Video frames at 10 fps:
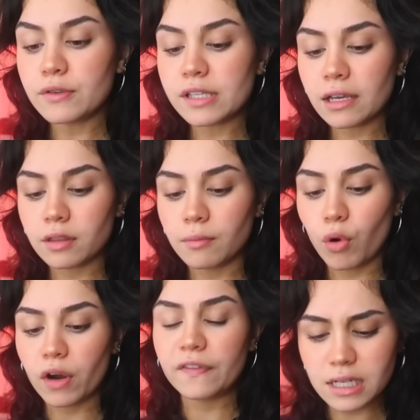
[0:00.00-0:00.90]
using the
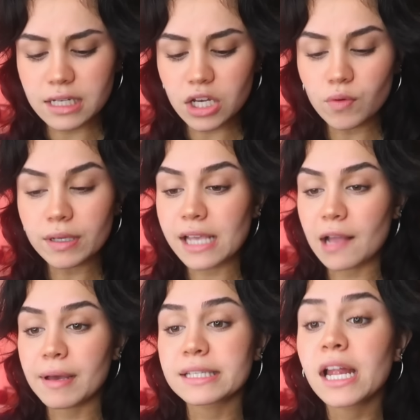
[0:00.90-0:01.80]
Morphe Continuous
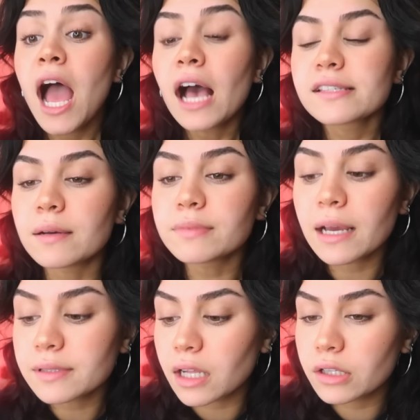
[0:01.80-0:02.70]
Setting Mist.
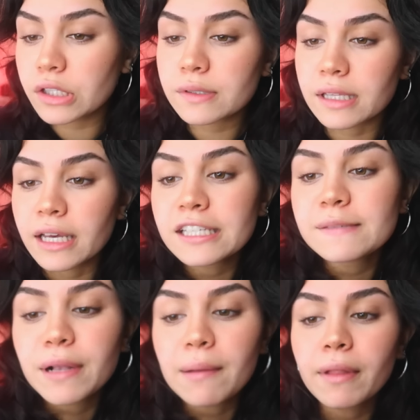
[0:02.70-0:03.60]
Sometimes I'll use this,
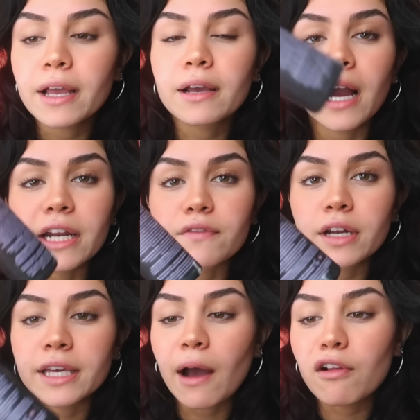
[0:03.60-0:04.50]
but I'm like kind of
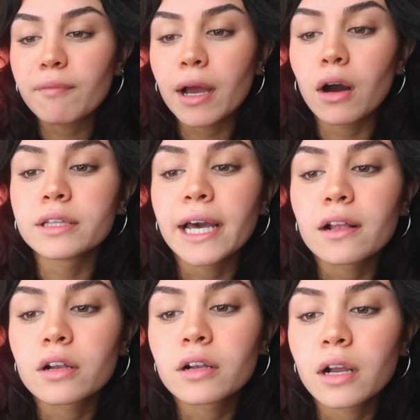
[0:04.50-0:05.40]
running out of my
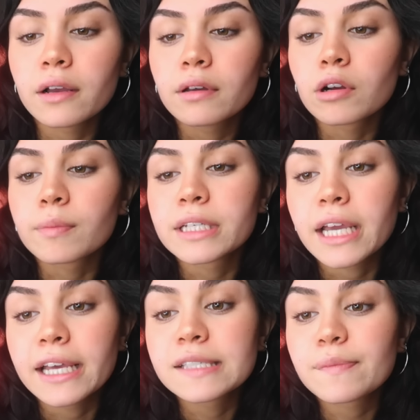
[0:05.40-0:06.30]
all-nighter Urban
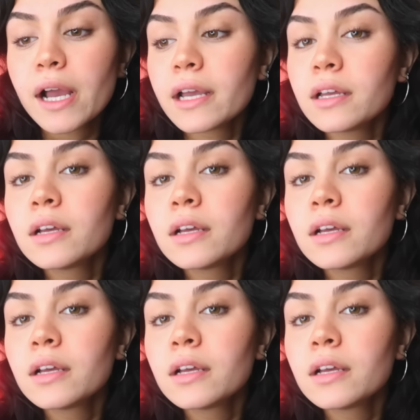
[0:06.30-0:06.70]
Decay spray.